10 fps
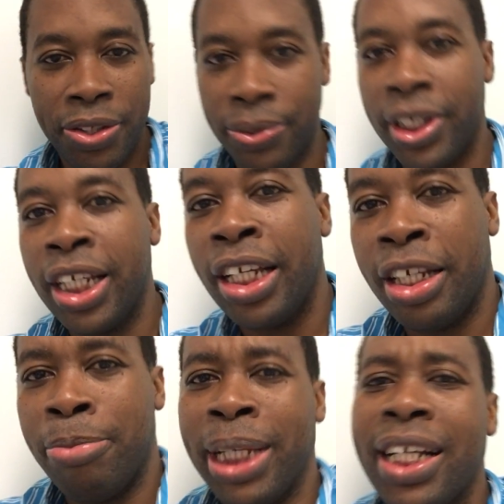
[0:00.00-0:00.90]
you.
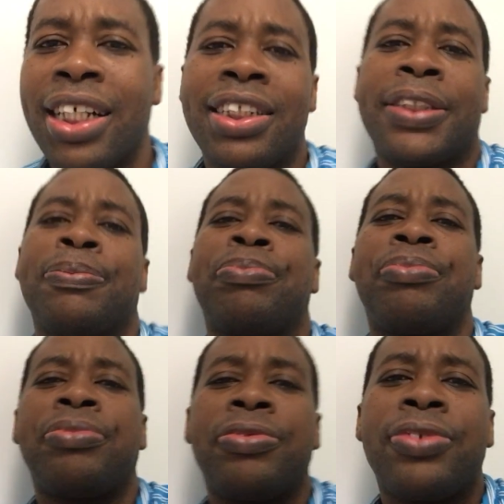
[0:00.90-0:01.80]
Because
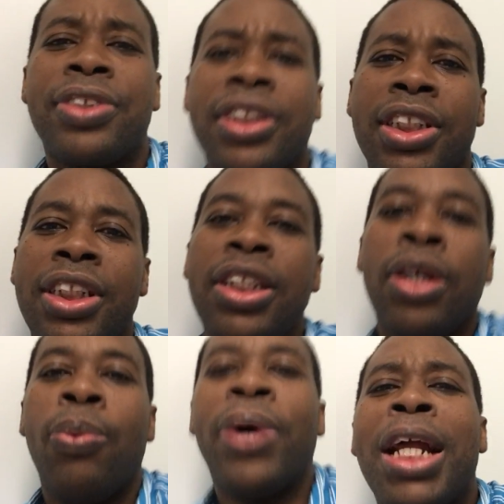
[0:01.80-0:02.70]

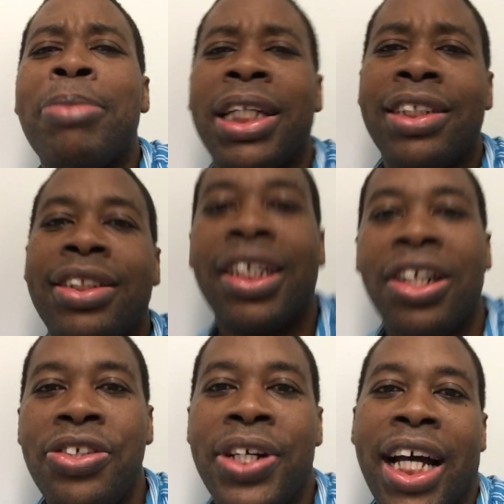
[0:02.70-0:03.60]
what I'm going to
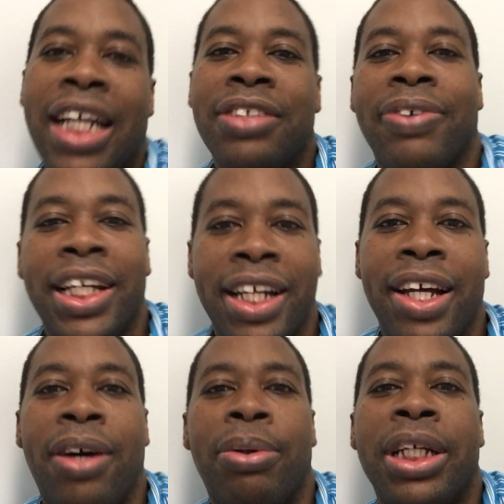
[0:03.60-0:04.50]
tell you guys right
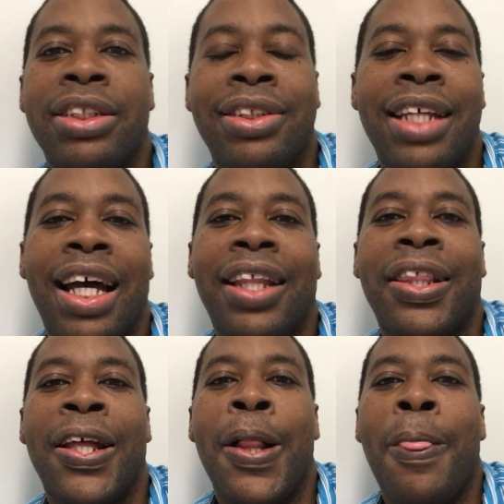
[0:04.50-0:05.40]
now is that
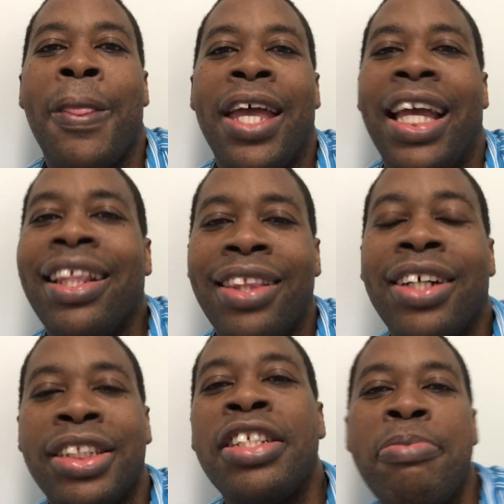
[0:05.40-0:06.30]
it
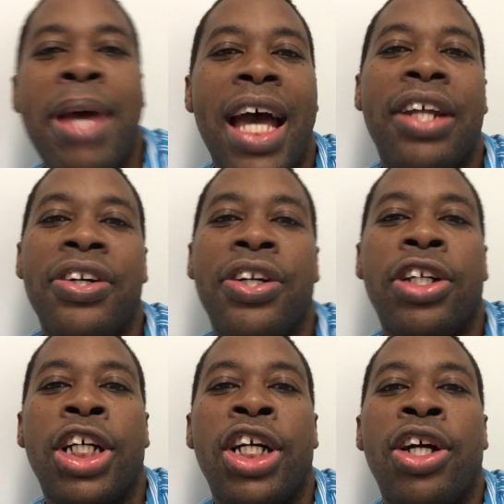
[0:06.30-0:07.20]
doesn't
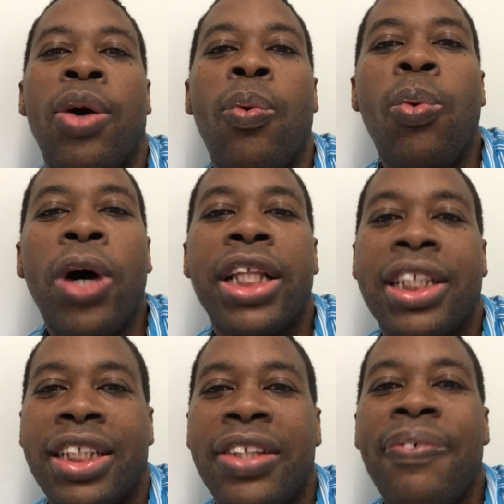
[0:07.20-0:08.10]
matter
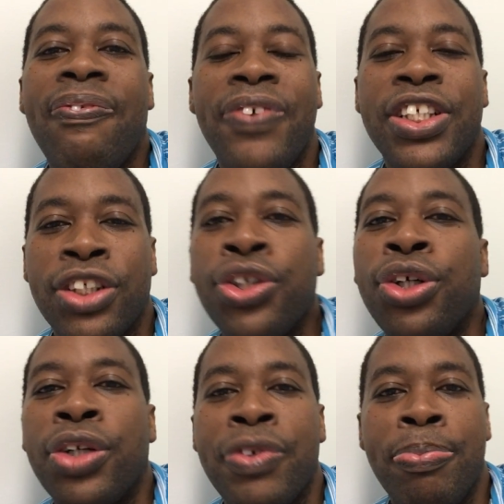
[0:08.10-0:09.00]
what the
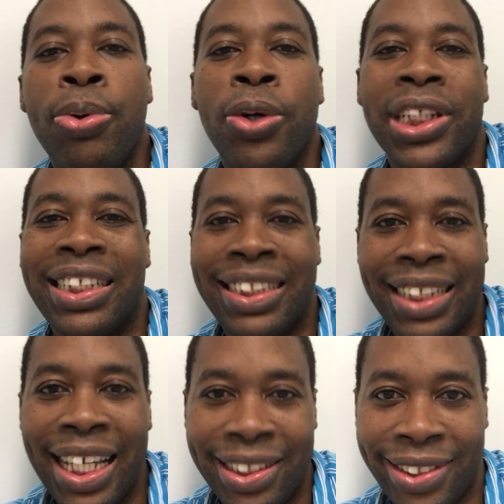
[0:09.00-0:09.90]
physical report
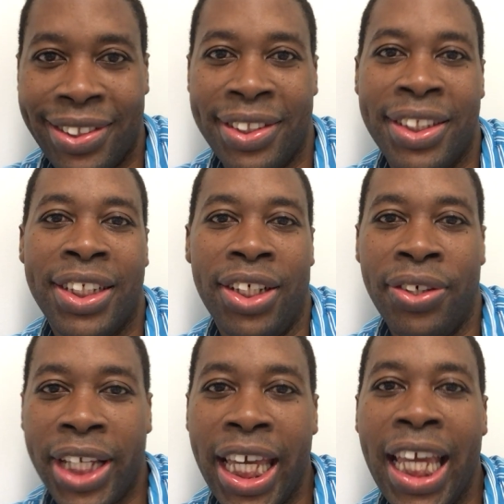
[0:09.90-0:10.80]
says,
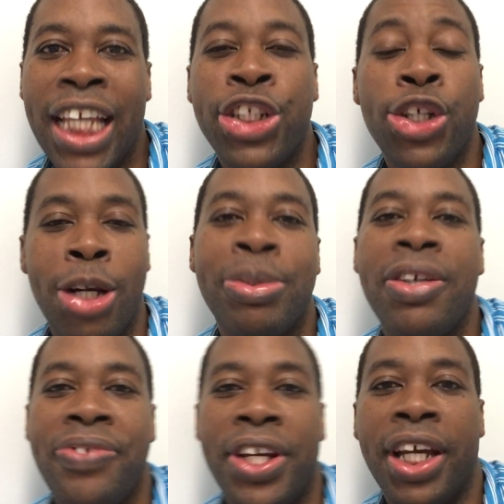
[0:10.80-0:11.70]
okay, in terms
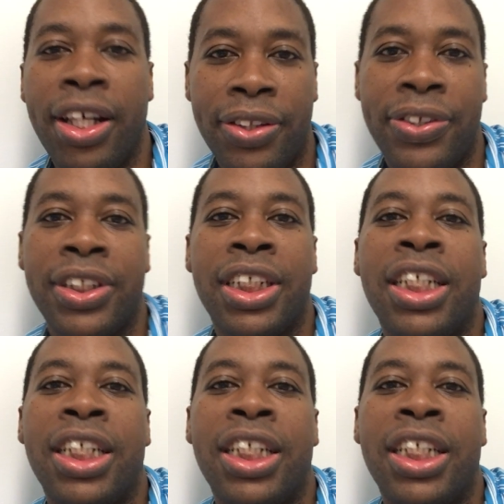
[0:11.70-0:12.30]
of your health,